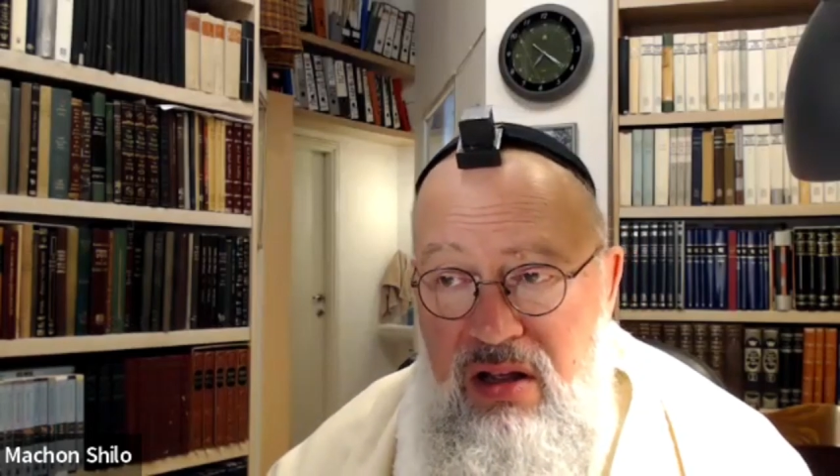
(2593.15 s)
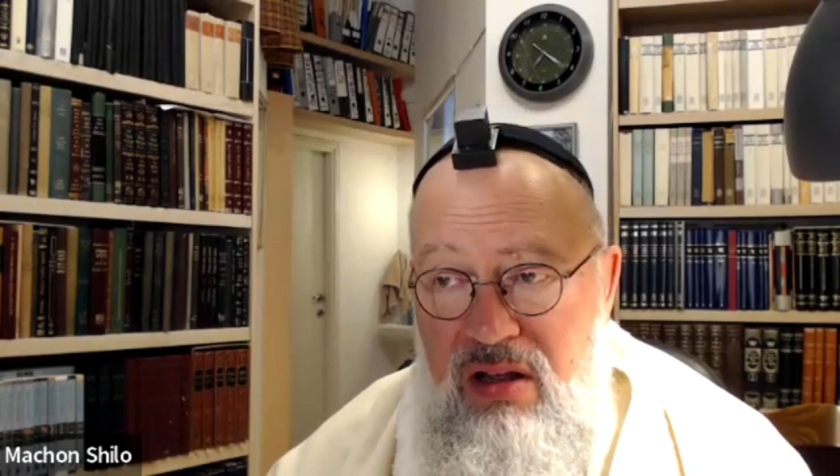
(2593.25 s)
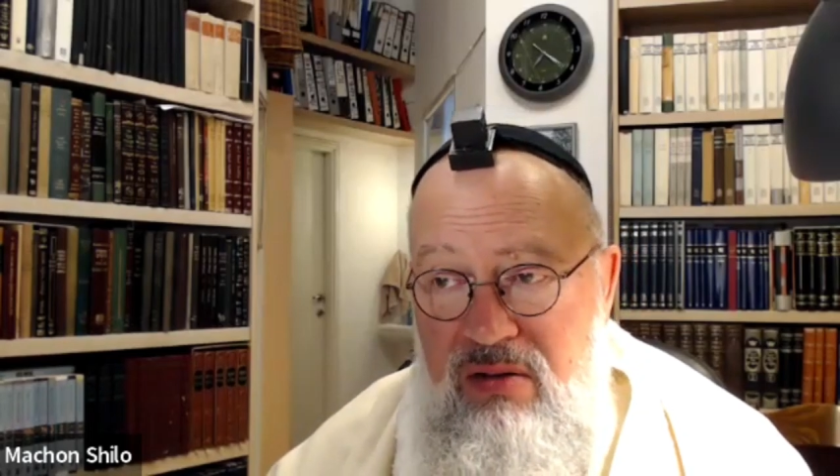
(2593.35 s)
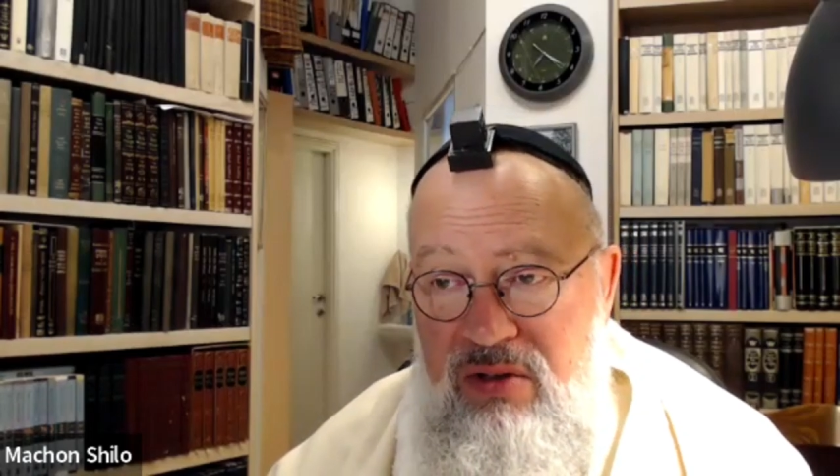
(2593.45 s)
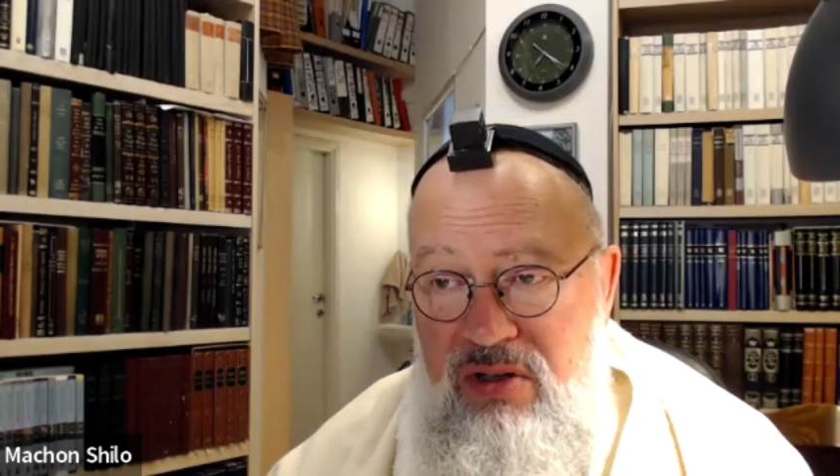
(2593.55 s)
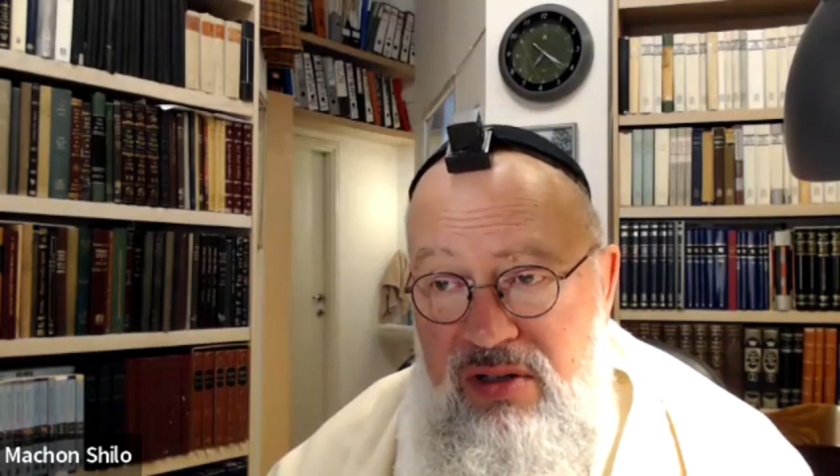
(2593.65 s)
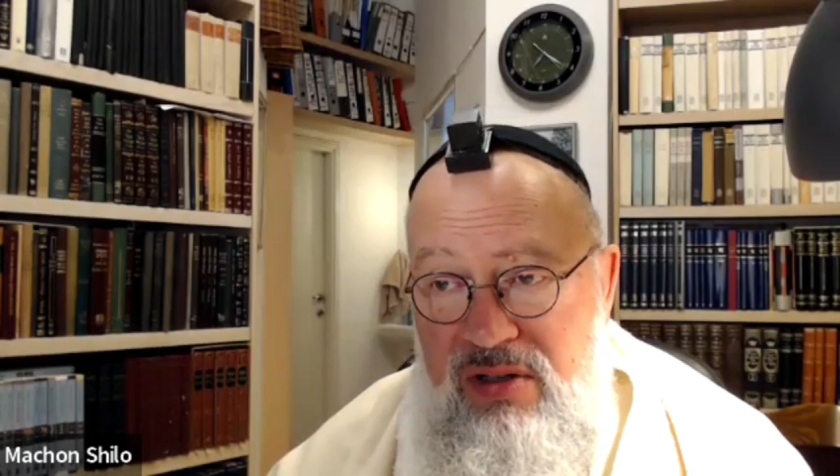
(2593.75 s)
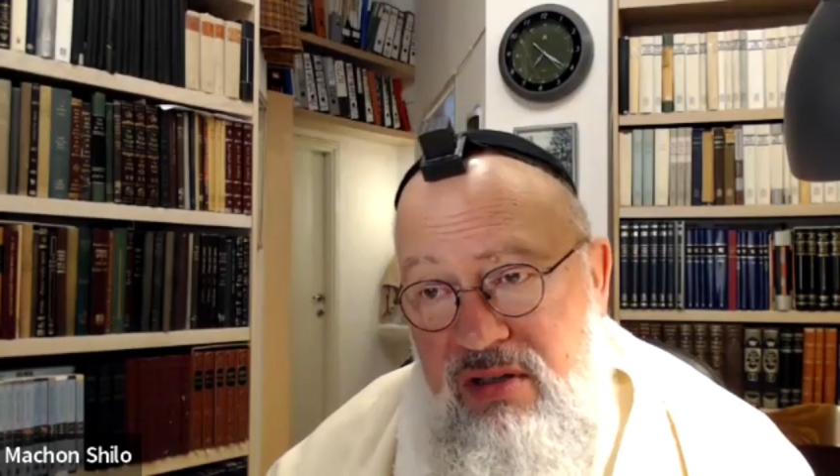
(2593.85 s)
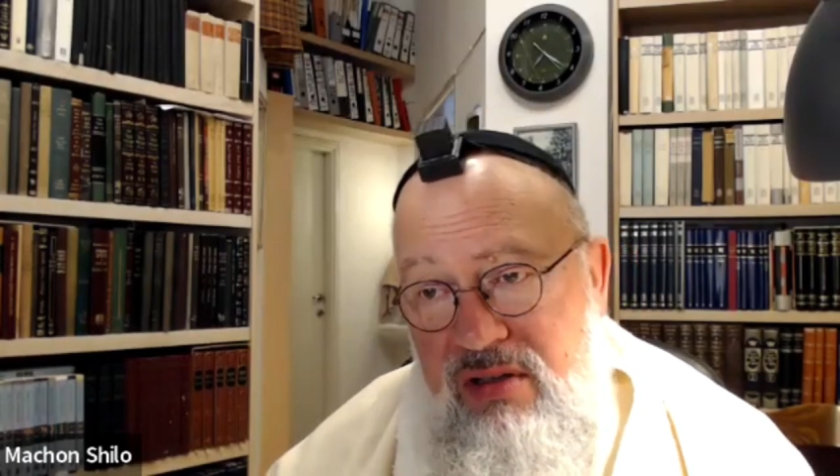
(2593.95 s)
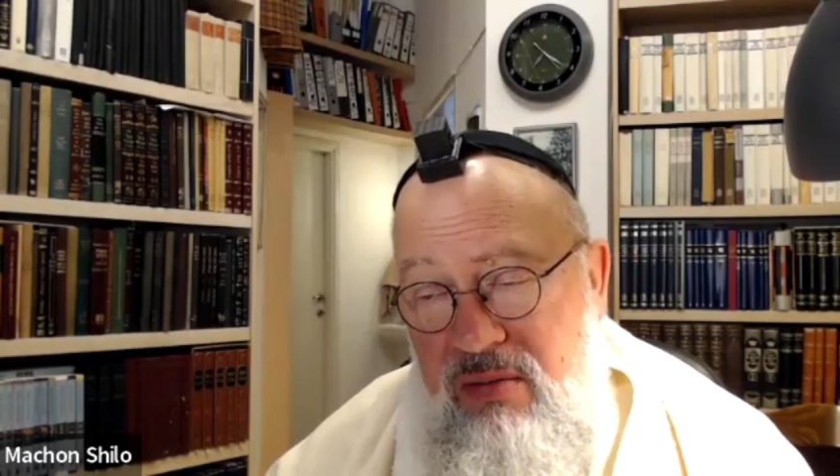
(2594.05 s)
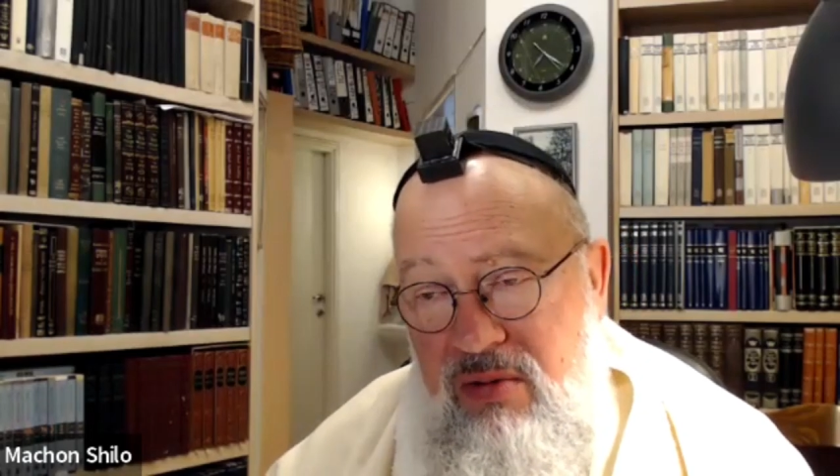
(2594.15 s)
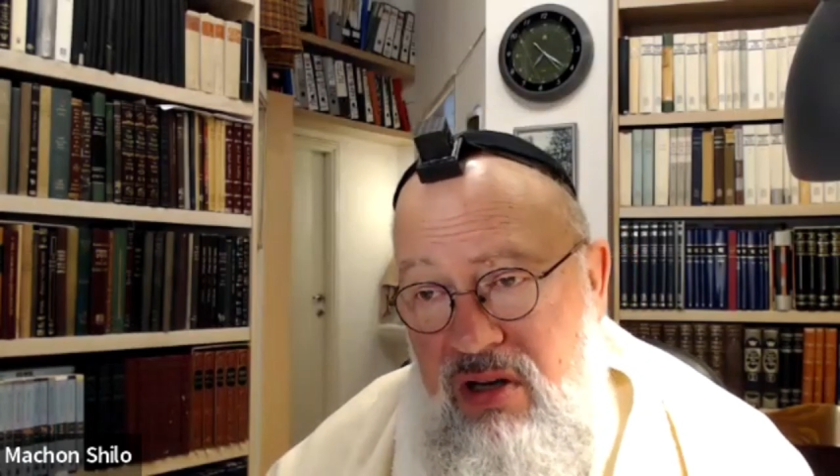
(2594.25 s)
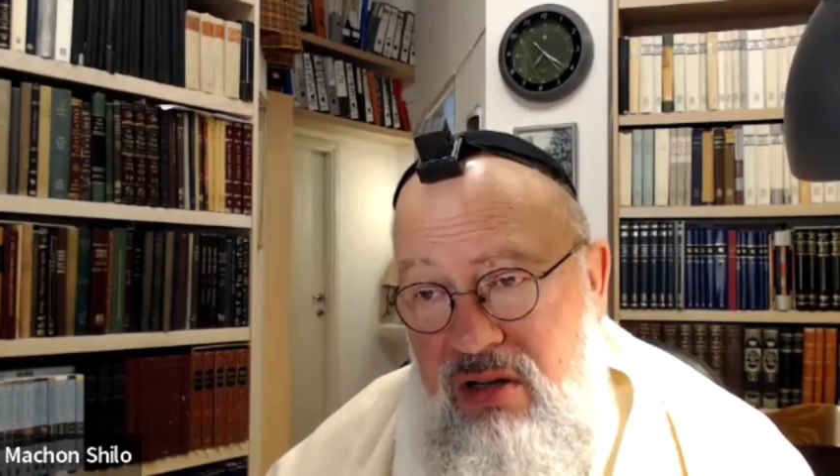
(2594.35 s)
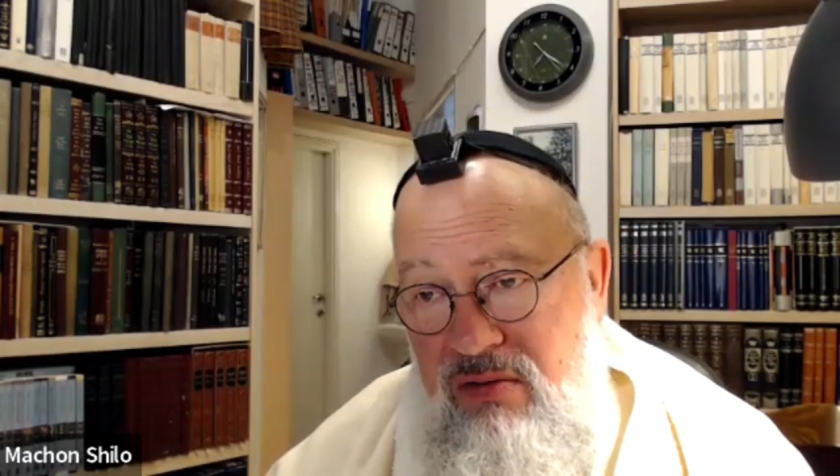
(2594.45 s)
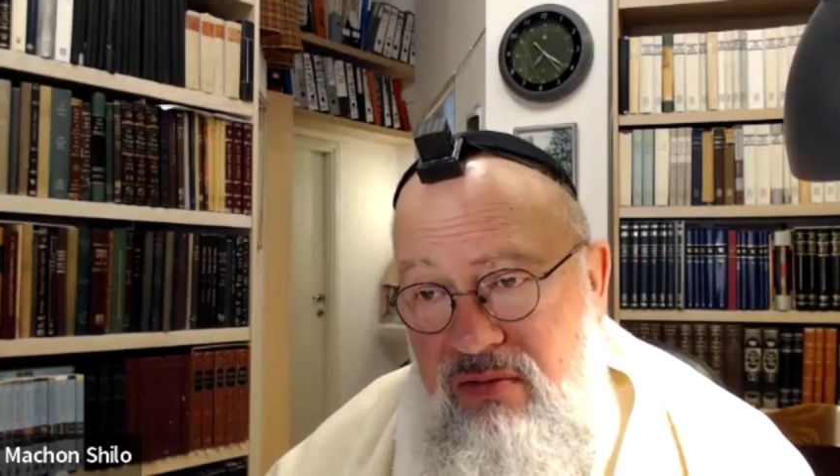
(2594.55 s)
uh, which is some
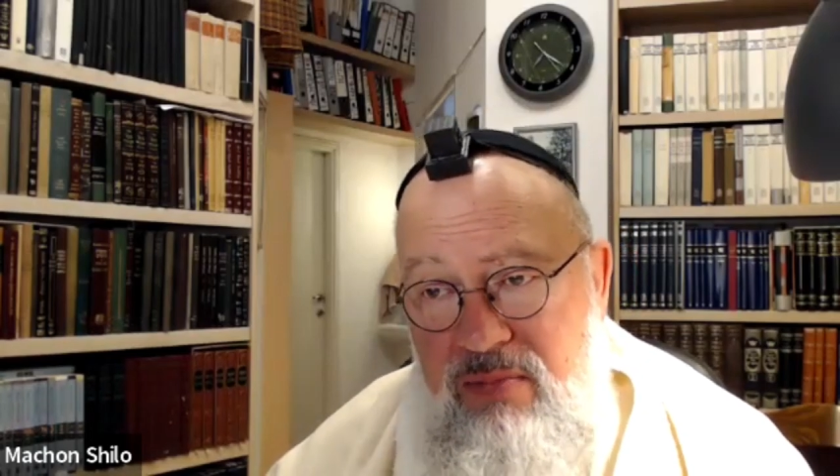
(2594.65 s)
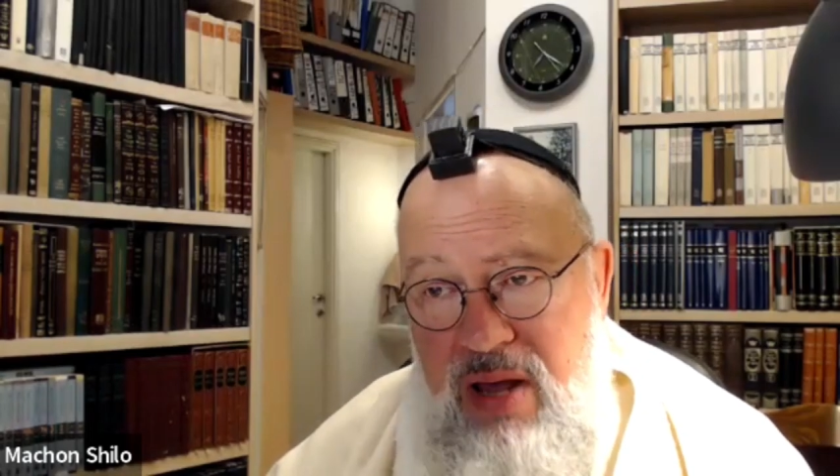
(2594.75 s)
kind of